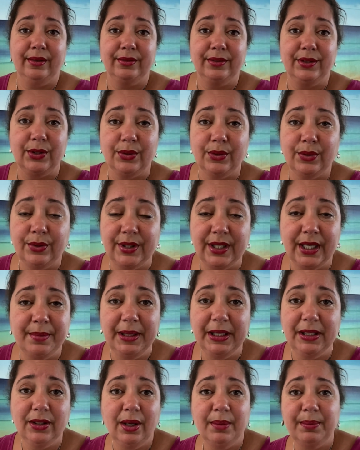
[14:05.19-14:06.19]
So sell
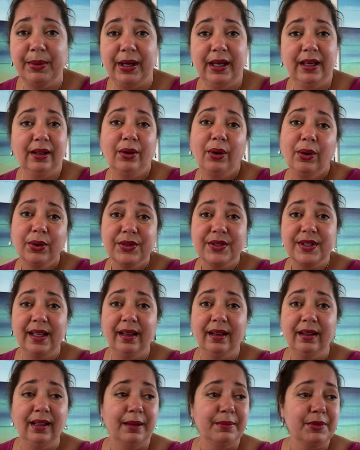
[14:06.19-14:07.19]
me the product
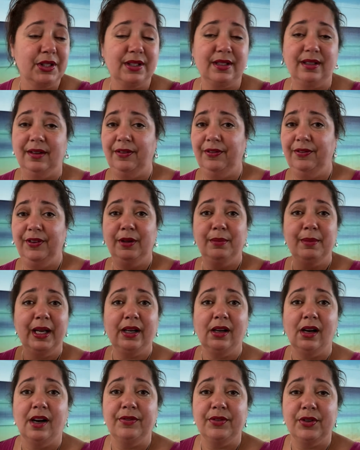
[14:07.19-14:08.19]
wholesale. I'm just gonna fill
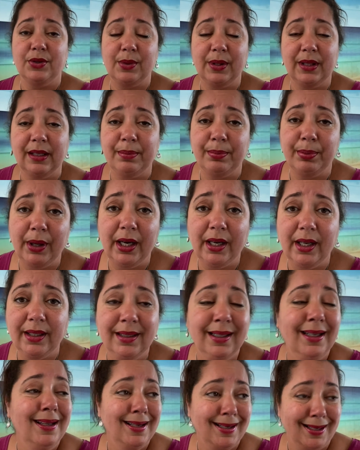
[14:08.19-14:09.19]
my coffers with that
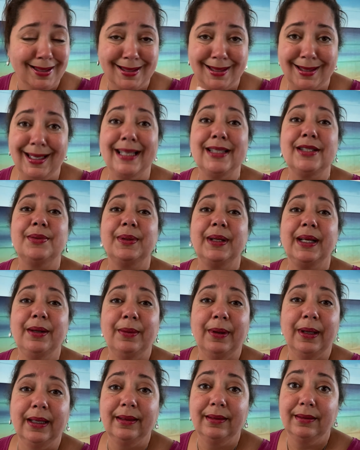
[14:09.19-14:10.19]
product because that's what I
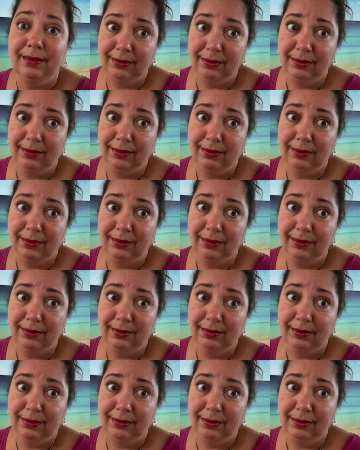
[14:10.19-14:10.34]
want.